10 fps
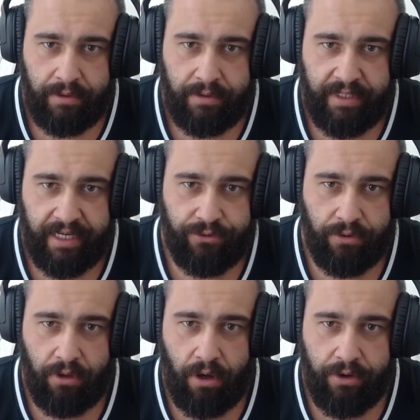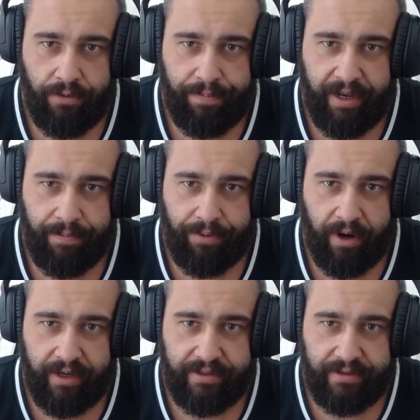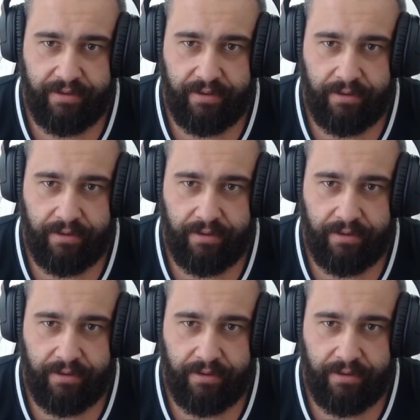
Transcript: Take too long, you pay the price.